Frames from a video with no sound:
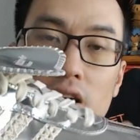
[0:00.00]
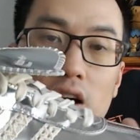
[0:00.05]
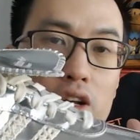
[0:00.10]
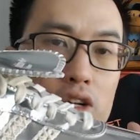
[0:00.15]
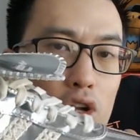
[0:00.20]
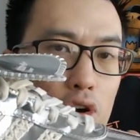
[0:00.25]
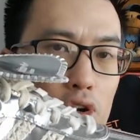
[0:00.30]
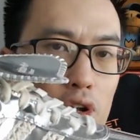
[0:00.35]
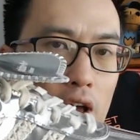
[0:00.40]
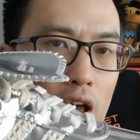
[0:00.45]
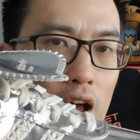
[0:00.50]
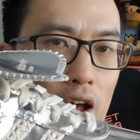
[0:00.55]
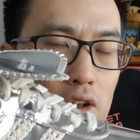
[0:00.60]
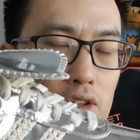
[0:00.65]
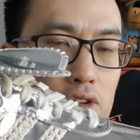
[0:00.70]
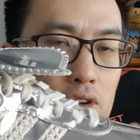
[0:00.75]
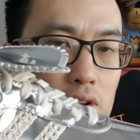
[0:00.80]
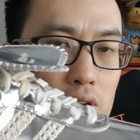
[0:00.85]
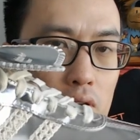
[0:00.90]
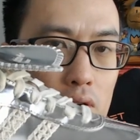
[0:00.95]
don't know how it's
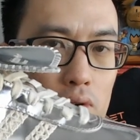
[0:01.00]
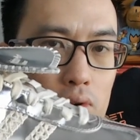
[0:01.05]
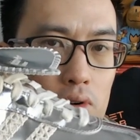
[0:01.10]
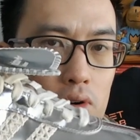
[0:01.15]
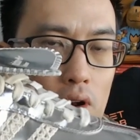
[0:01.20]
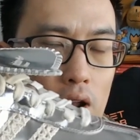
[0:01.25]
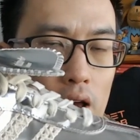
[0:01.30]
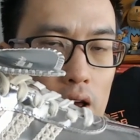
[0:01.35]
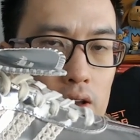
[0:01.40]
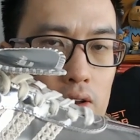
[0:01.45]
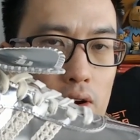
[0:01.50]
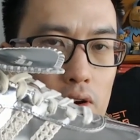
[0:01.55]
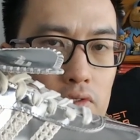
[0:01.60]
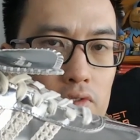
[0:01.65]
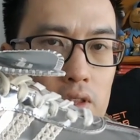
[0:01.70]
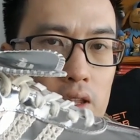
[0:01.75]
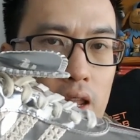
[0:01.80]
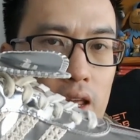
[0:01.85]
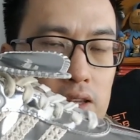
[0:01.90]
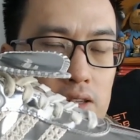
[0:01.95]
going to look like over the
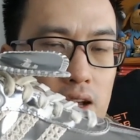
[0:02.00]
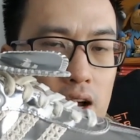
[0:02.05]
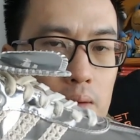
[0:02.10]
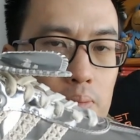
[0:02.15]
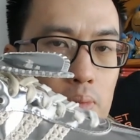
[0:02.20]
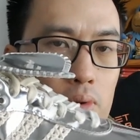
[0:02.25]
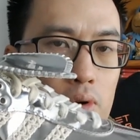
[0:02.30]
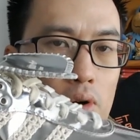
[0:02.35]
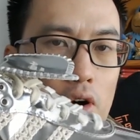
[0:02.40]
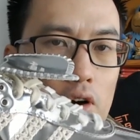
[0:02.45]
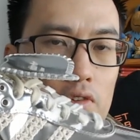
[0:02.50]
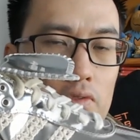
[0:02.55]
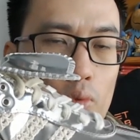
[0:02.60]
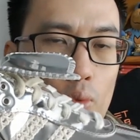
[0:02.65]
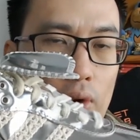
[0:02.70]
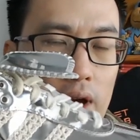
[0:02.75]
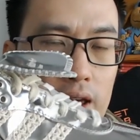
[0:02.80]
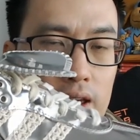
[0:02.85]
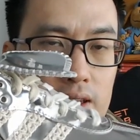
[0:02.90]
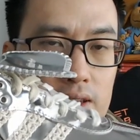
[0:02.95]
next couple of
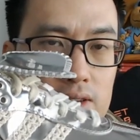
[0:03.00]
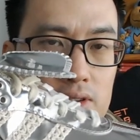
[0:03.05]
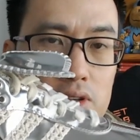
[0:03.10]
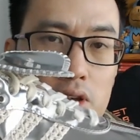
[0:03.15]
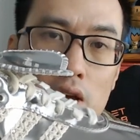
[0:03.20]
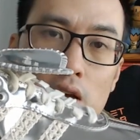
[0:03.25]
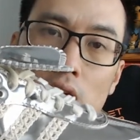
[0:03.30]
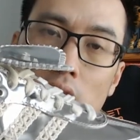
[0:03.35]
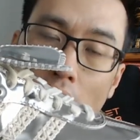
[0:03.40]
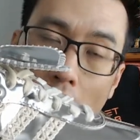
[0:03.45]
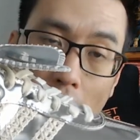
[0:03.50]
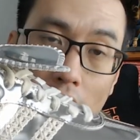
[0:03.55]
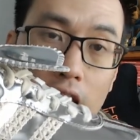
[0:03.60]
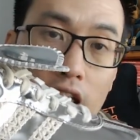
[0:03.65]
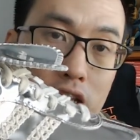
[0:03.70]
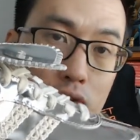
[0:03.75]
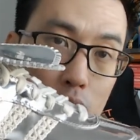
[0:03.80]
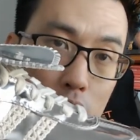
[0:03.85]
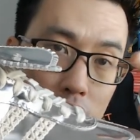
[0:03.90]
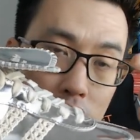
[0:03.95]
wears. I
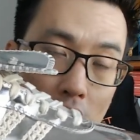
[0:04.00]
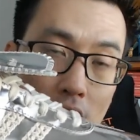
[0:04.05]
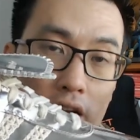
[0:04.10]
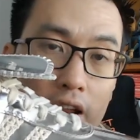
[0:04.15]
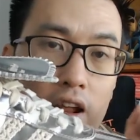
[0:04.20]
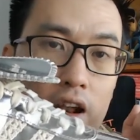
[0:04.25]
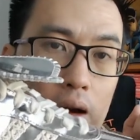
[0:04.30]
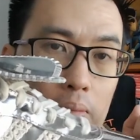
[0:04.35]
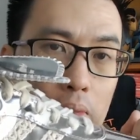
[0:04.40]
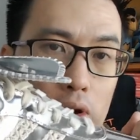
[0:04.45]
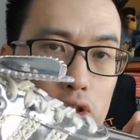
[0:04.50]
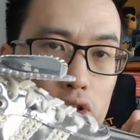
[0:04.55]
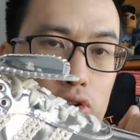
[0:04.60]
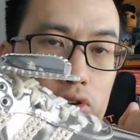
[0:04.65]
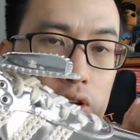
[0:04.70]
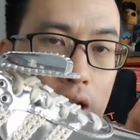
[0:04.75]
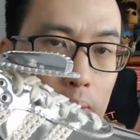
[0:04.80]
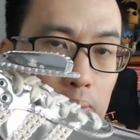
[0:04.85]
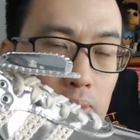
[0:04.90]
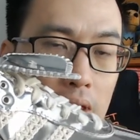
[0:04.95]
guess we'll find out. I might do an
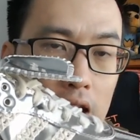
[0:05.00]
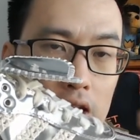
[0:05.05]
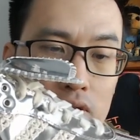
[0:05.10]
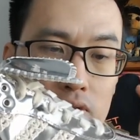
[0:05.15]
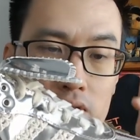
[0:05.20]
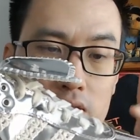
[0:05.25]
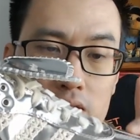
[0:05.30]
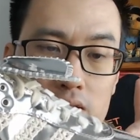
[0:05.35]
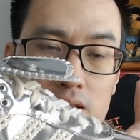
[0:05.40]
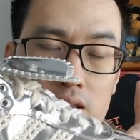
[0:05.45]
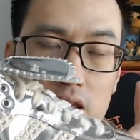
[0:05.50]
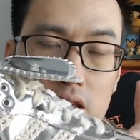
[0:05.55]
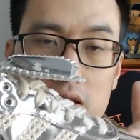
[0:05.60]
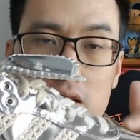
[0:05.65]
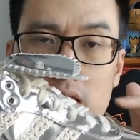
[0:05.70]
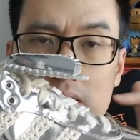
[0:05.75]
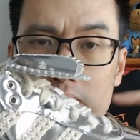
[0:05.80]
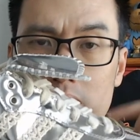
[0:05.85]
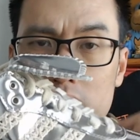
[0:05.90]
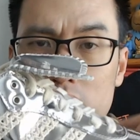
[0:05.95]
update on this sneaker
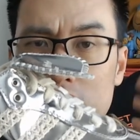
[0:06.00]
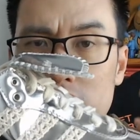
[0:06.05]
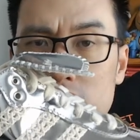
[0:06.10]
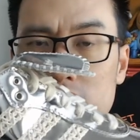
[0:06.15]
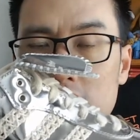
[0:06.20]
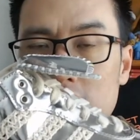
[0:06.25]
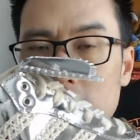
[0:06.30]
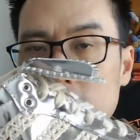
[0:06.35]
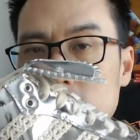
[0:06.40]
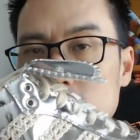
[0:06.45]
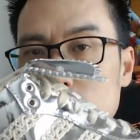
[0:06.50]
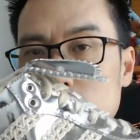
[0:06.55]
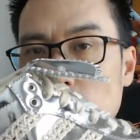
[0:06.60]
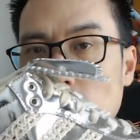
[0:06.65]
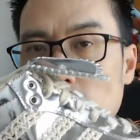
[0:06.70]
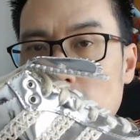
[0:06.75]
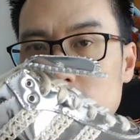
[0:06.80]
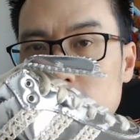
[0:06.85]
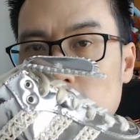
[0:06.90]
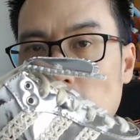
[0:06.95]
because it is
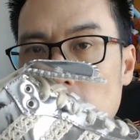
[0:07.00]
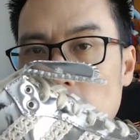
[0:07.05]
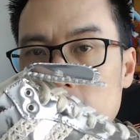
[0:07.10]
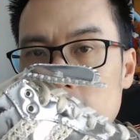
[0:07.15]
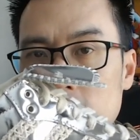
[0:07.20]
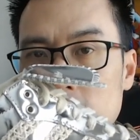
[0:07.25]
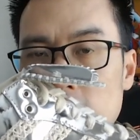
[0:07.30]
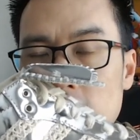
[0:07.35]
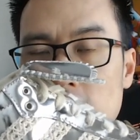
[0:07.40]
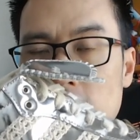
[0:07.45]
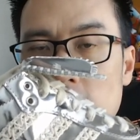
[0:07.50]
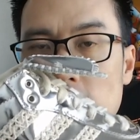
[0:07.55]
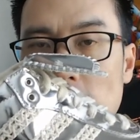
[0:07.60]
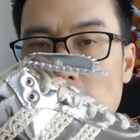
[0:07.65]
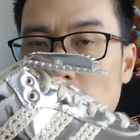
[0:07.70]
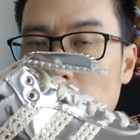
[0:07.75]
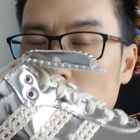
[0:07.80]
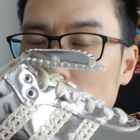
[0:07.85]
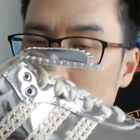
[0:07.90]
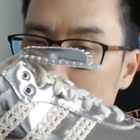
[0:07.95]
quite shiny.
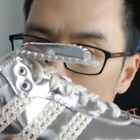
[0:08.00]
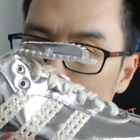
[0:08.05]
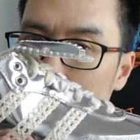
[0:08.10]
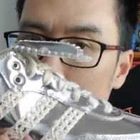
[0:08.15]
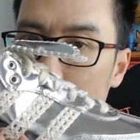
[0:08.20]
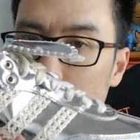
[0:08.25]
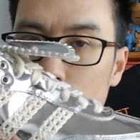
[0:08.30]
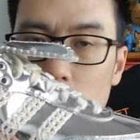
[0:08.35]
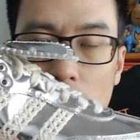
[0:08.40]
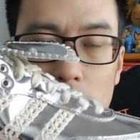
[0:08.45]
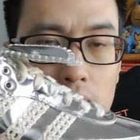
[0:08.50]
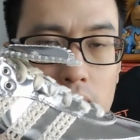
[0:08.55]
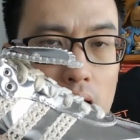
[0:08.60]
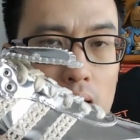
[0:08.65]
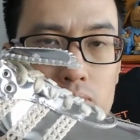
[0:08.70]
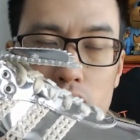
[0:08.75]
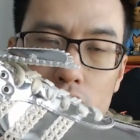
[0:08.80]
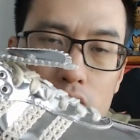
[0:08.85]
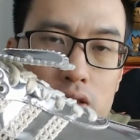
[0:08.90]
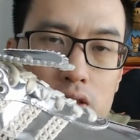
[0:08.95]
And you know, True Gum Gums,
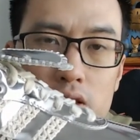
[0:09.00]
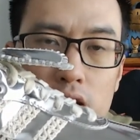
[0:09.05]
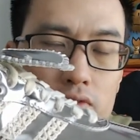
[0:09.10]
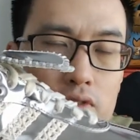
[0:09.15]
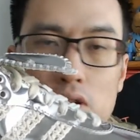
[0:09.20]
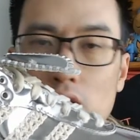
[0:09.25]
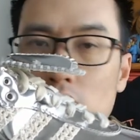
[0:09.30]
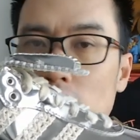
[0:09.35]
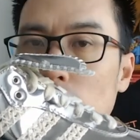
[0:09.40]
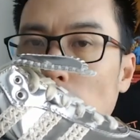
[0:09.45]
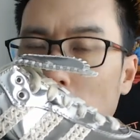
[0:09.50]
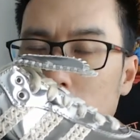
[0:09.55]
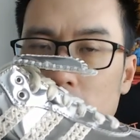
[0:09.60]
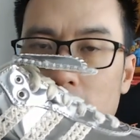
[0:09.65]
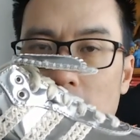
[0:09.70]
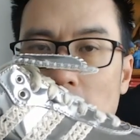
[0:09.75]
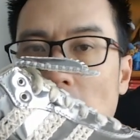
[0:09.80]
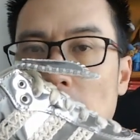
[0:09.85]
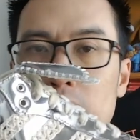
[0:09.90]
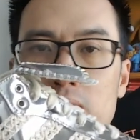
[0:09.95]
you deserve to know what's going to
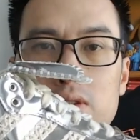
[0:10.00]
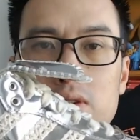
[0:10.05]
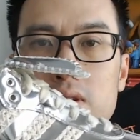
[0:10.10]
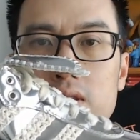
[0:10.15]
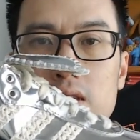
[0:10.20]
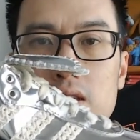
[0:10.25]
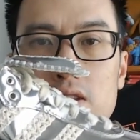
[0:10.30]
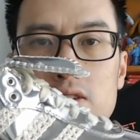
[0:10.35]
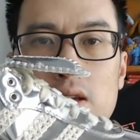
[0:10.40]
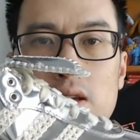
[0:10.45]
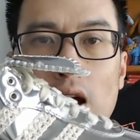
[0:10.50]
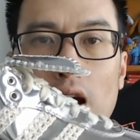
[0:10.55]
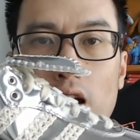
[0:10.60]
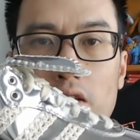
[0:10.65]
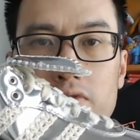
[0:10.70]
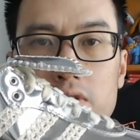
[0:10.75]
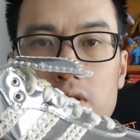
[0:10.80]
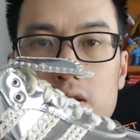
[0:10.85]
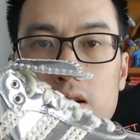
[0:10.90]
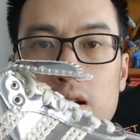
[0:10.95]
happen to this after a